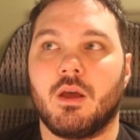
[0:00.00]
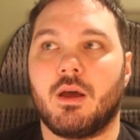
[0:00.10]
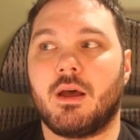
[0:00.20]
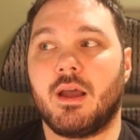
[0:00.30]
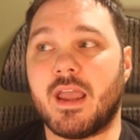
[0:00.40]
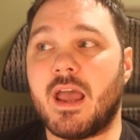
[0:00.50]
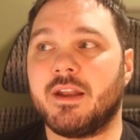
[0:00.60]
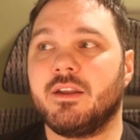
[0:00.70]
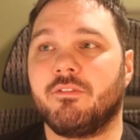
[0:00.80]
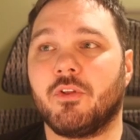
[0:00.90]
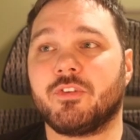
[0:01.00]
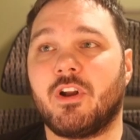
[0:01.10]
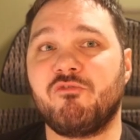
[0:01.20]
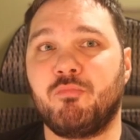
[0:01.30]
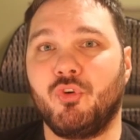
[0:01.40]
Again, if there's
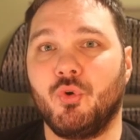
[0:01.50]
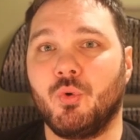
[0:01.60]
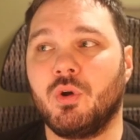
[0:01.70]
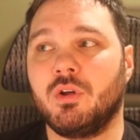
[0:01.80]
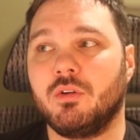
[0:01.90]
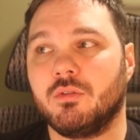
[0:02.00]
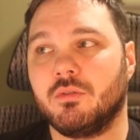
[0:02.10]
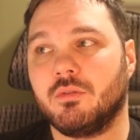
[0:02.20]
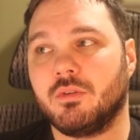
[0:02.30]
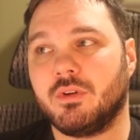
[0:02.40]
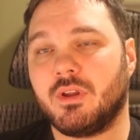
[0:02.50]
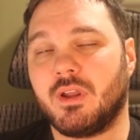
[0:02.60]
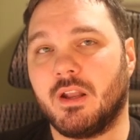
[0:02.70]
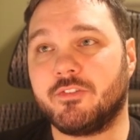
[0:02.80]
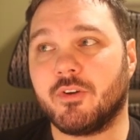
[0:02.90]
enough blue
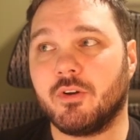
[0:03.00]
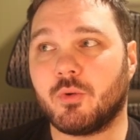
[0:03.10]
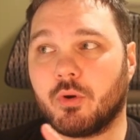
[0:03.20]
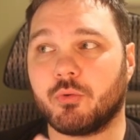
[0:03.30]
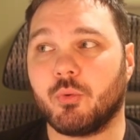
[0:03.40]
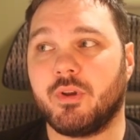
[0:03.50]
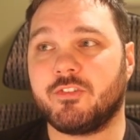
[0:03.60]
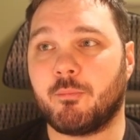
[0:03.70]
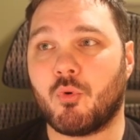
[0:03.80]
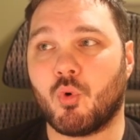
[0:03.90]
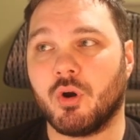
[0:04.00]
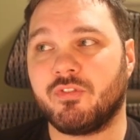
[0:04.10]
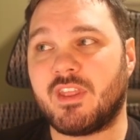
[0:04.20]
instant or sorcery support